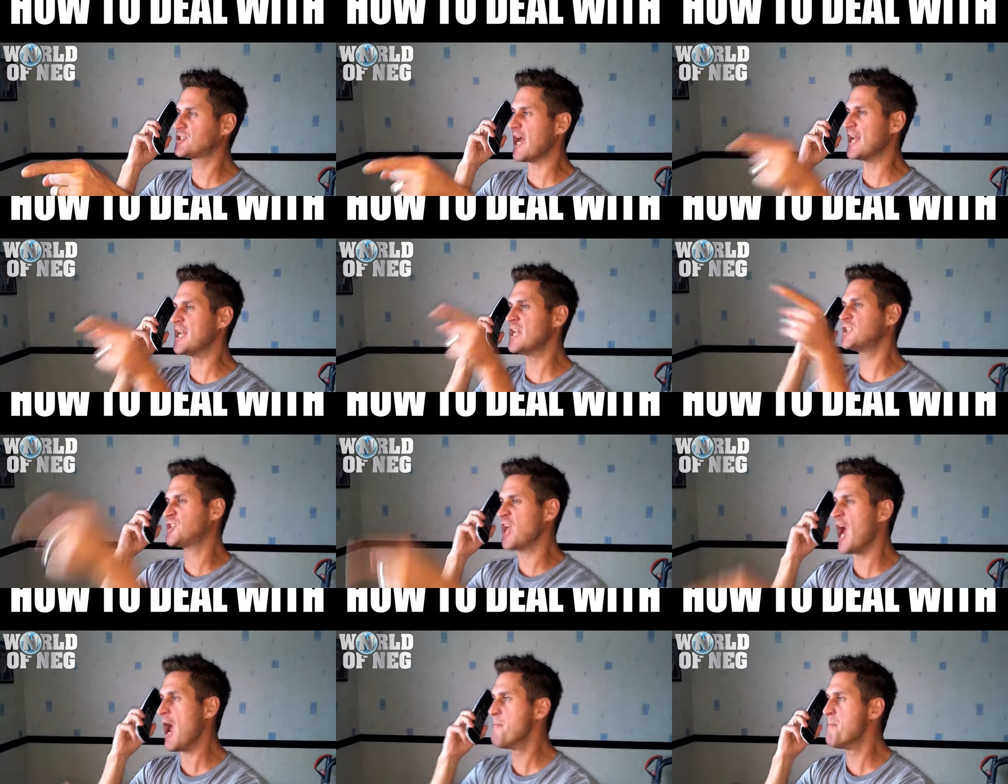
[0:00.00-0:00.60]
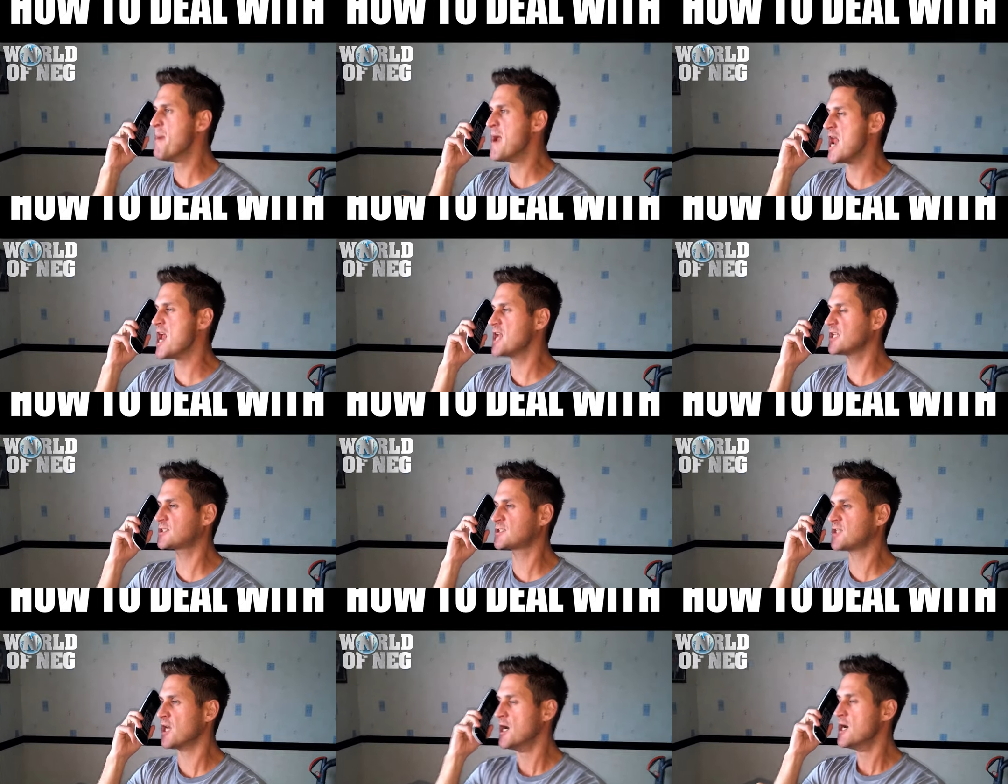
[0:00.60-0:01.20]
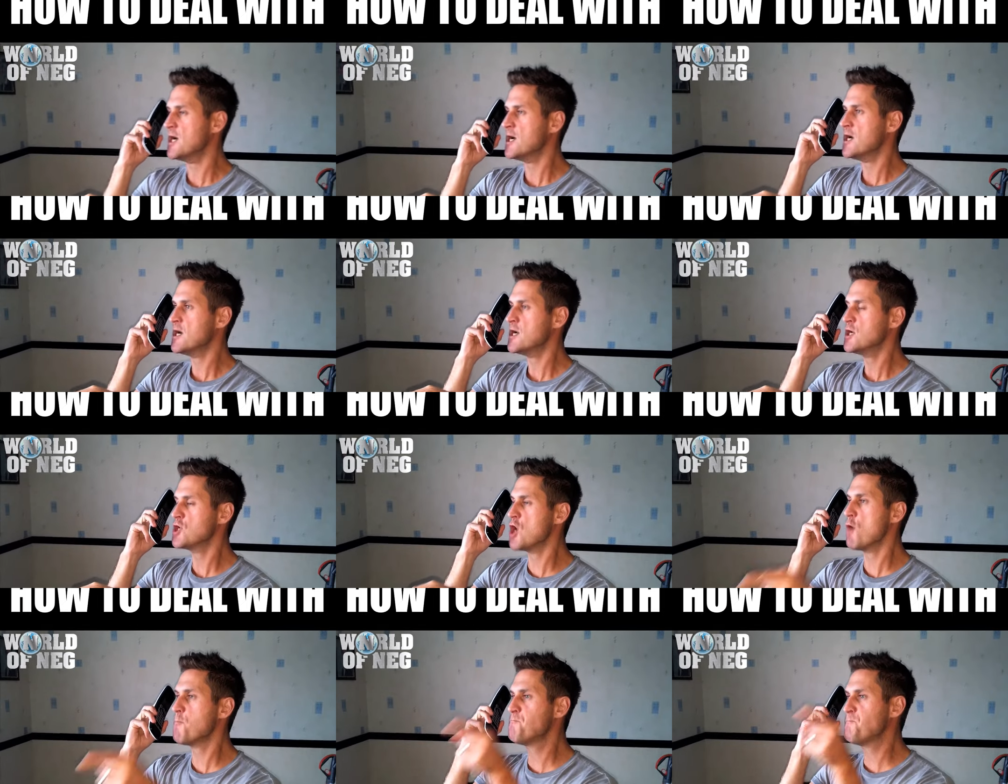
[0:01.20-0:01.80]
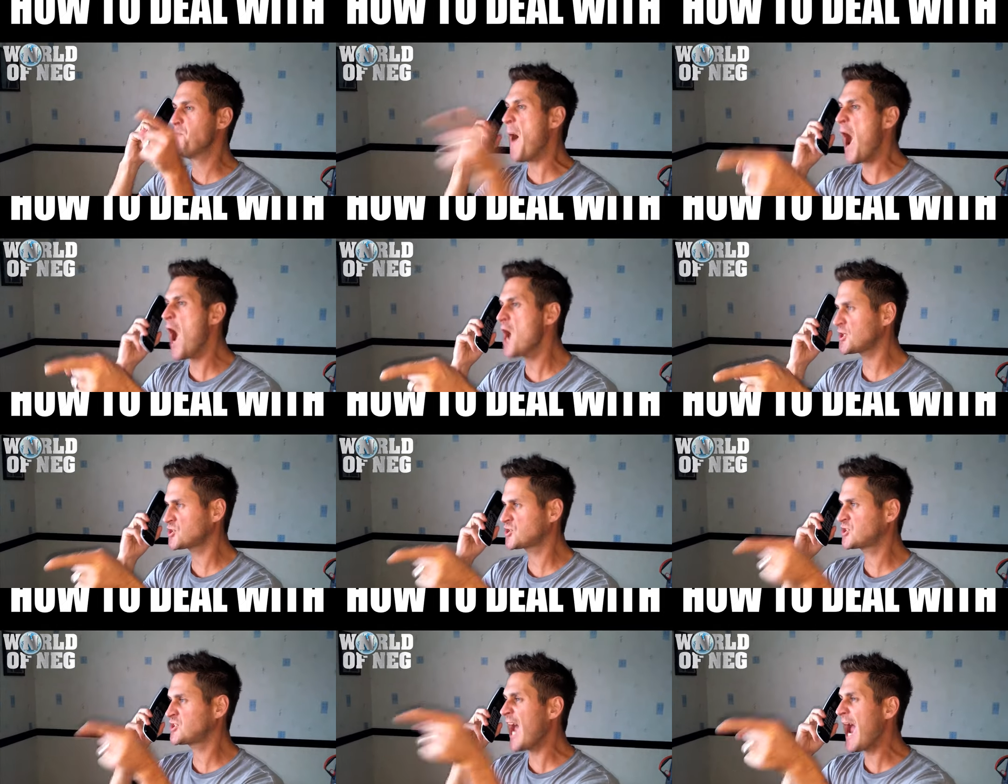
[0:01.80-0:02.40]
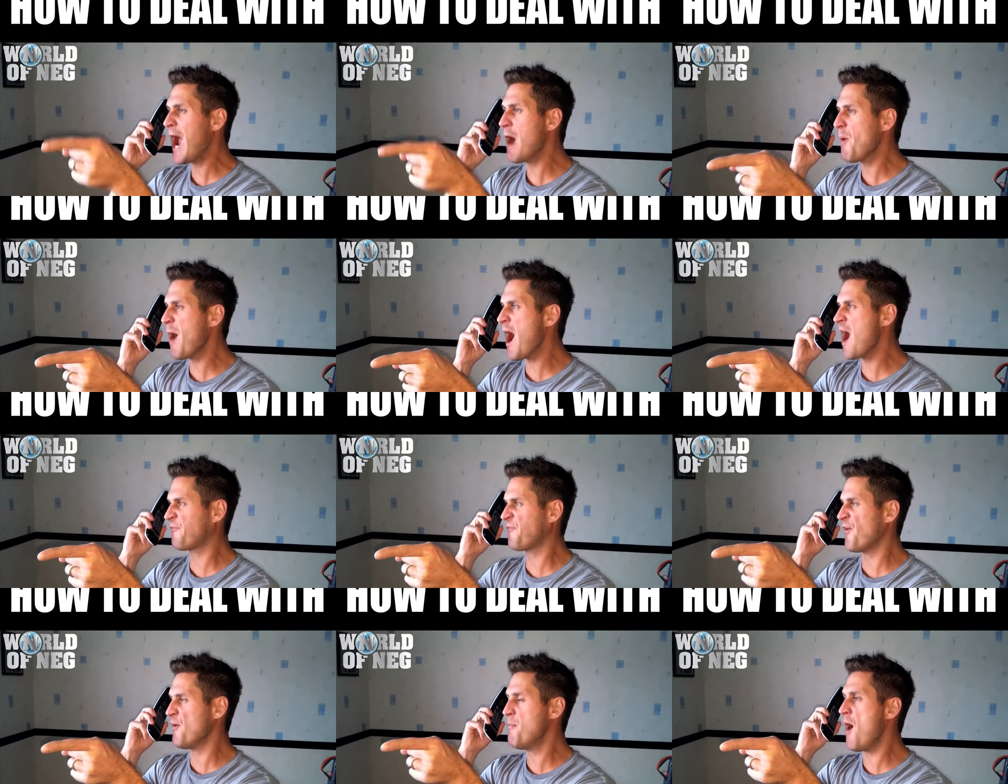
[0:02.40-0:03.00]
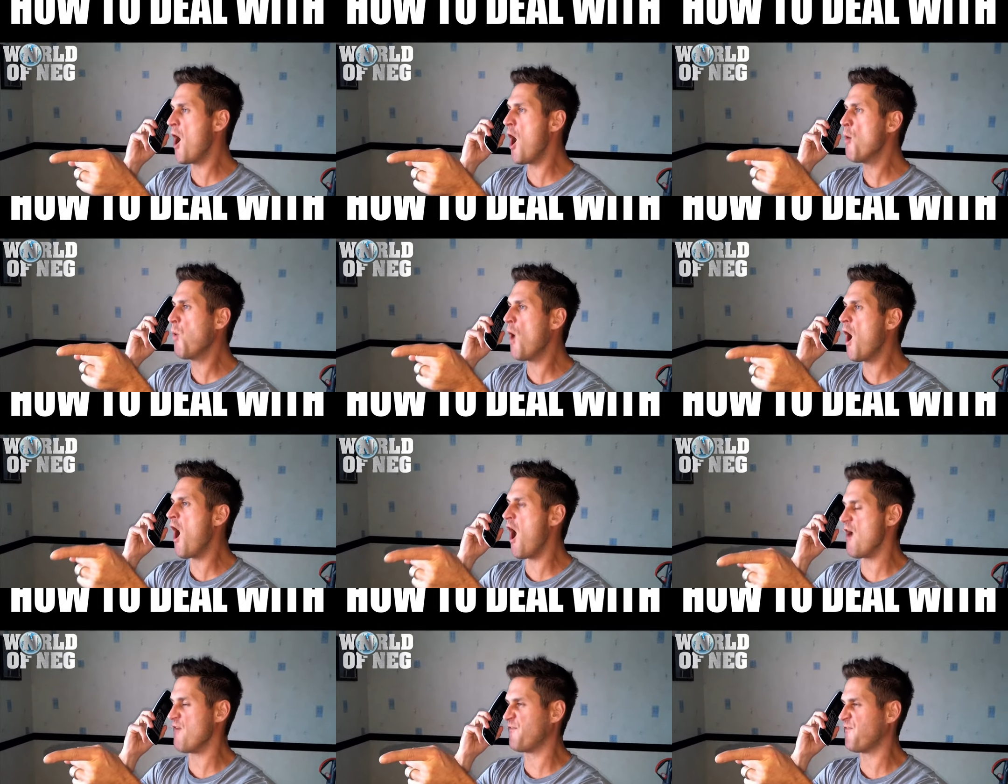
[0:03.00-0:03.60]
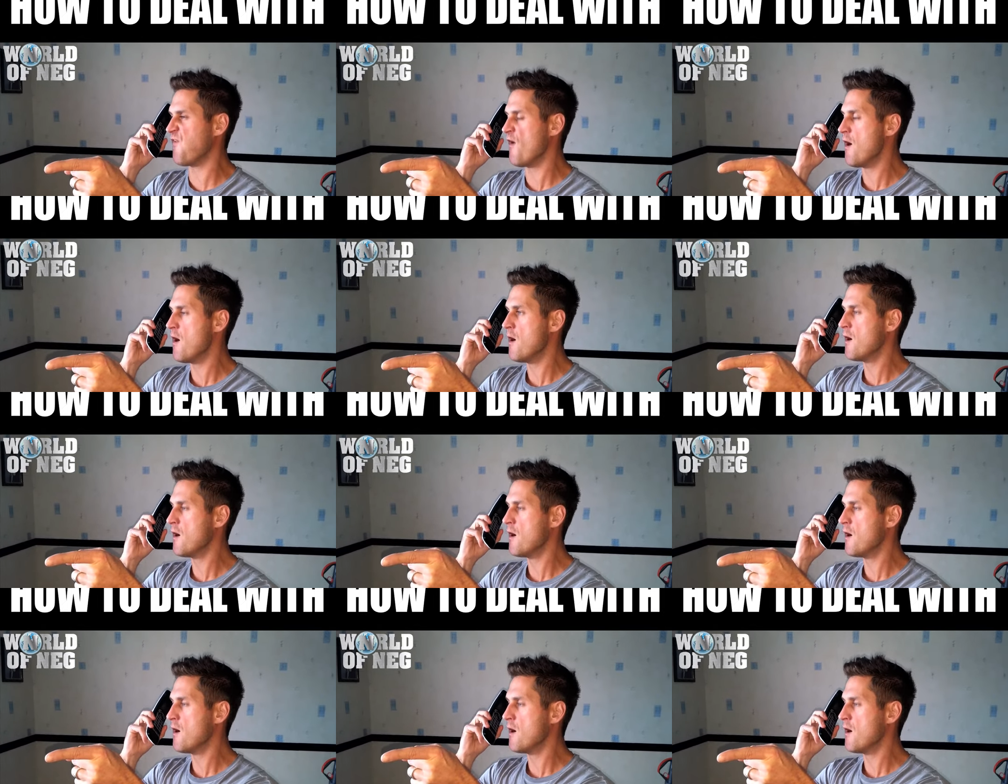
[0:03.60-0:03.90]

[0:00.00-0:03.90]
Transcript: end in 10 minutes! You bastard, stay away from my wife!